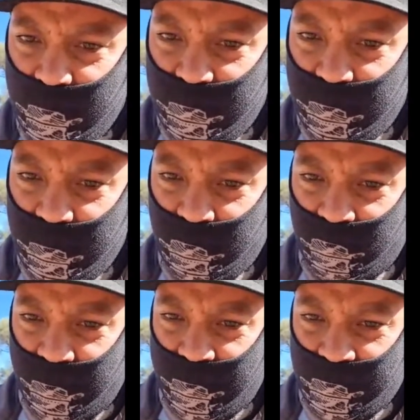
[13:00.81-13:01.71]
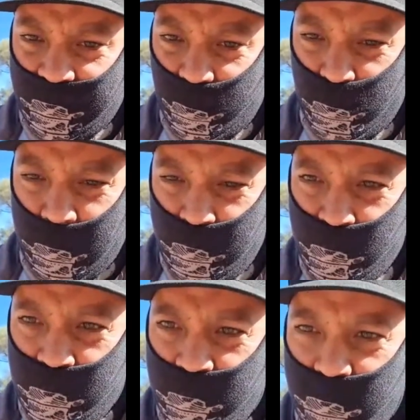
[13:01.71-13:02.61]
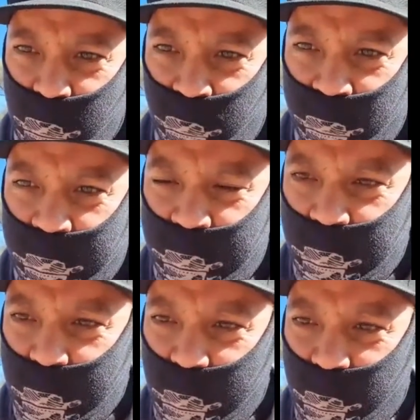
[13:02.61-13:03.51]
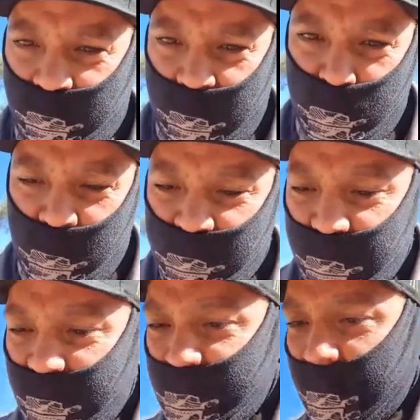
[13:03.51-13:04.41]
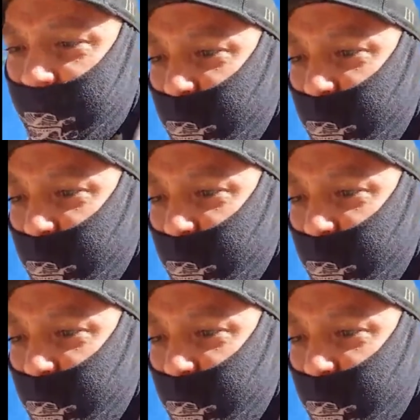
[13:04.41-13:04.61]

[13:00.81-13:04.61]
They got like these little bubbles. You'll find most of these have